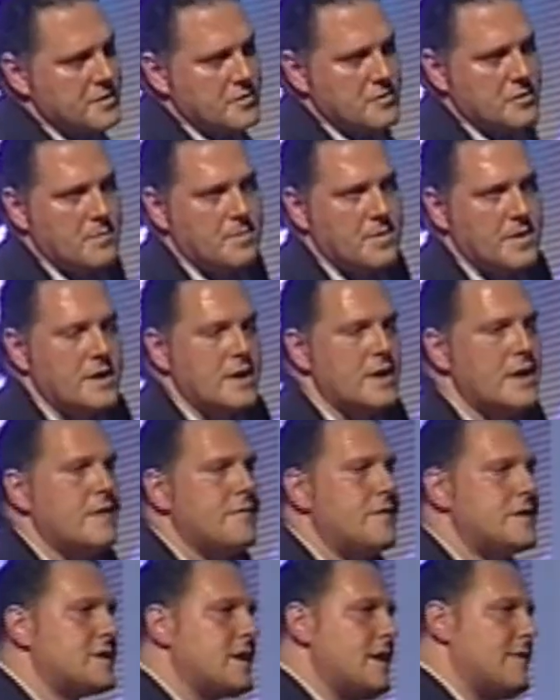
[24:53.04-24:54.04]
Europe,
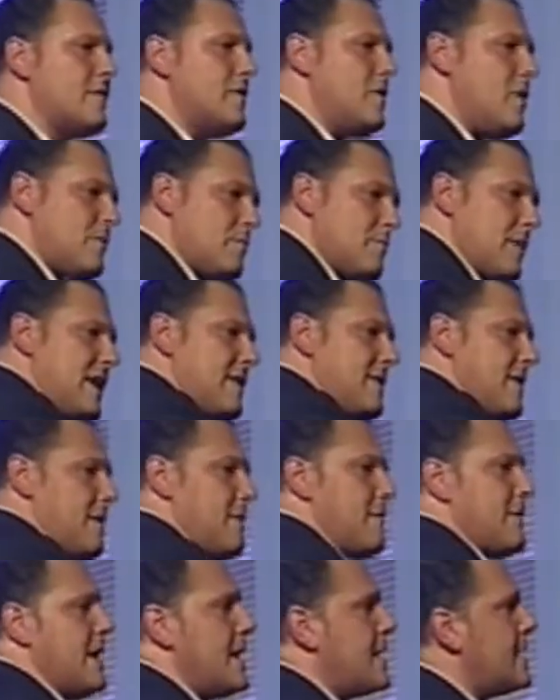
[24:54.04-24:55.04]
which have not made their
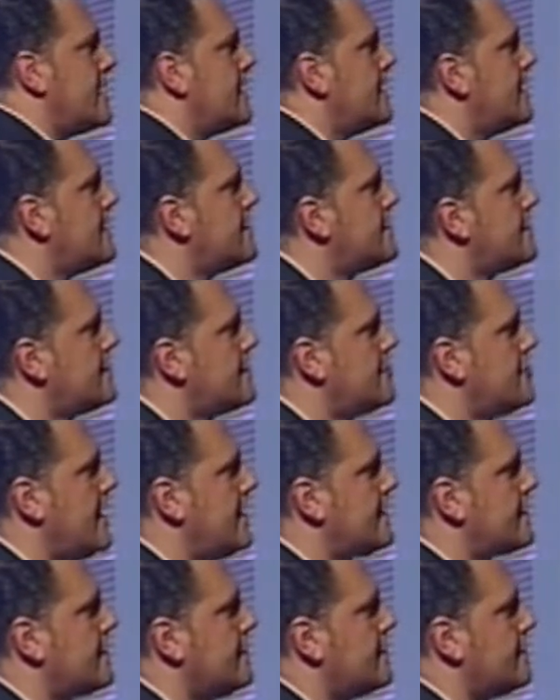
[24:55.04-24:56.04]
way into the
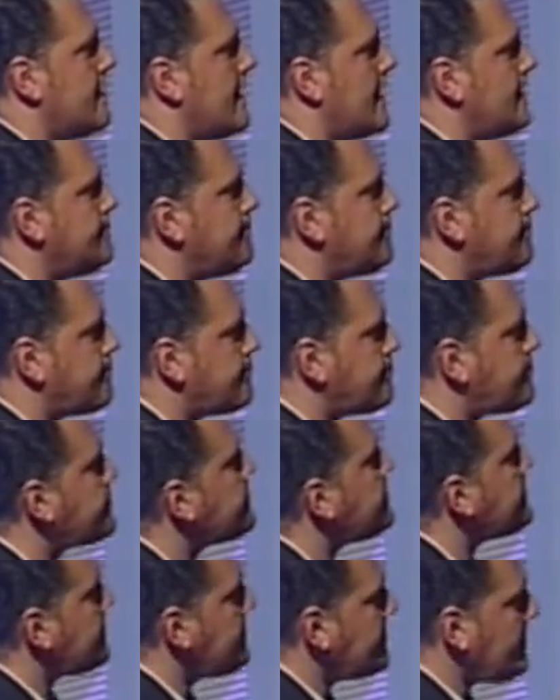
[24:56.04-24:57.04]
US so far.
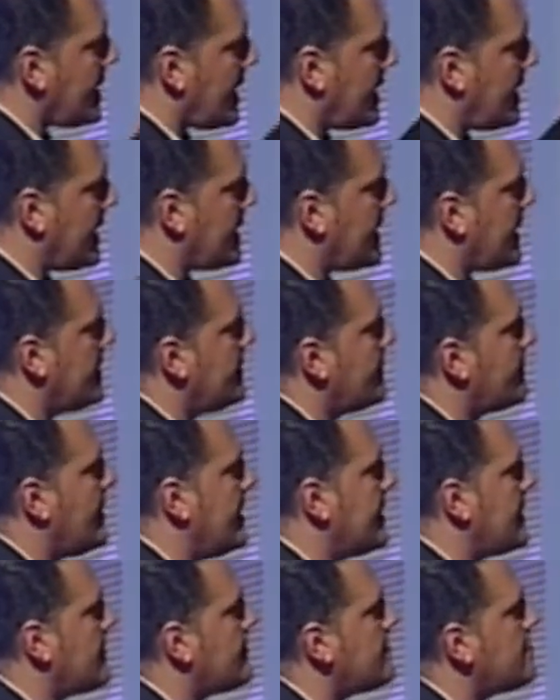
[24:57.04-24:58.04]
And I can
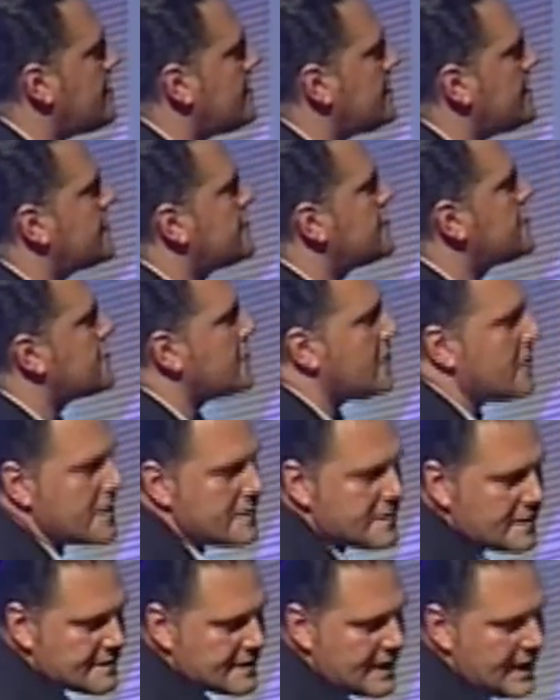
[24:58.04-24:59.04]
invite everybody to
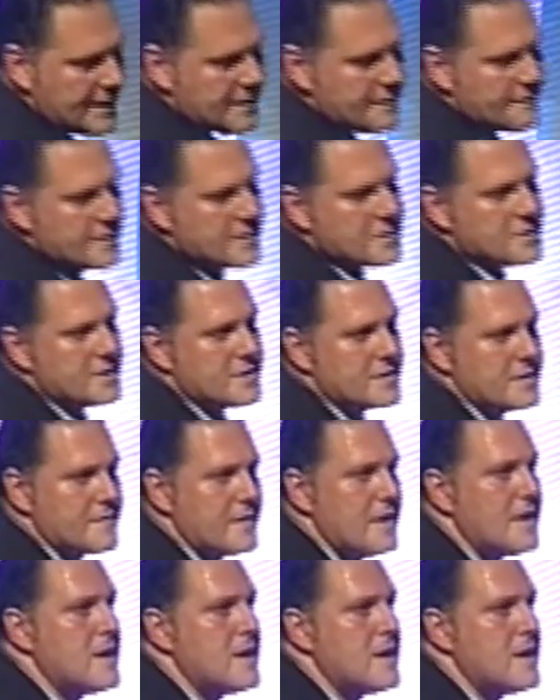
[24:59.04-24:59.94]
join this kind of initiative,